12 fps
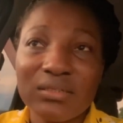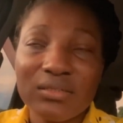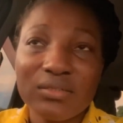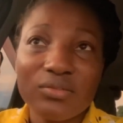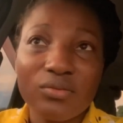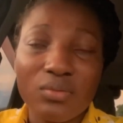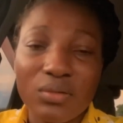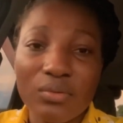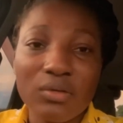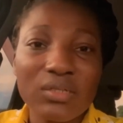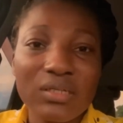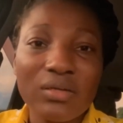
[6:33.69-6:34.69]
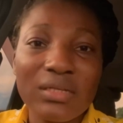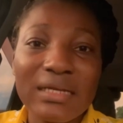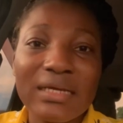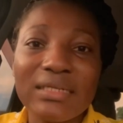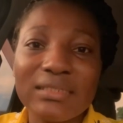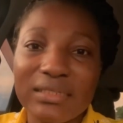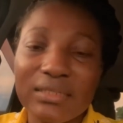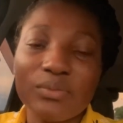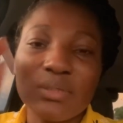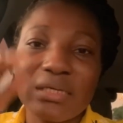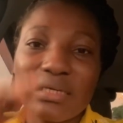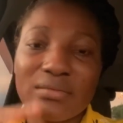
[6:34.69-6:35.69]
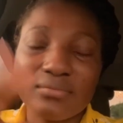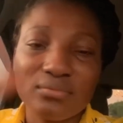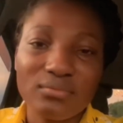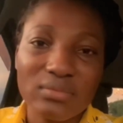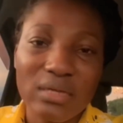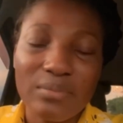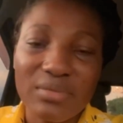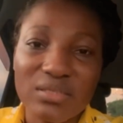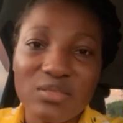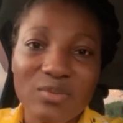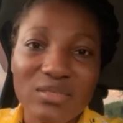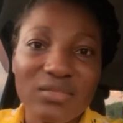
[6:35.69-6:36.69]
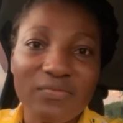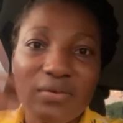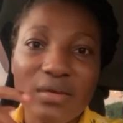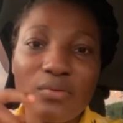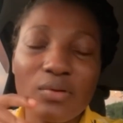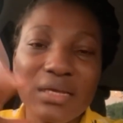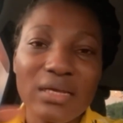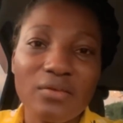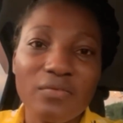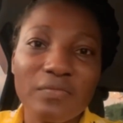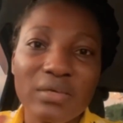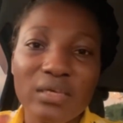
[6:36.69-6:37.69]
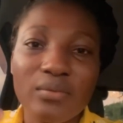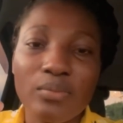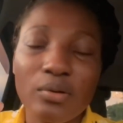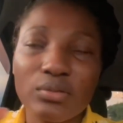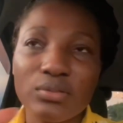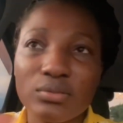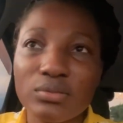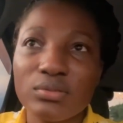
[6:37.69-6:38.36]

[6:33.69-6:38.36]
So when we order online, then we can, specify what kind of keyboard.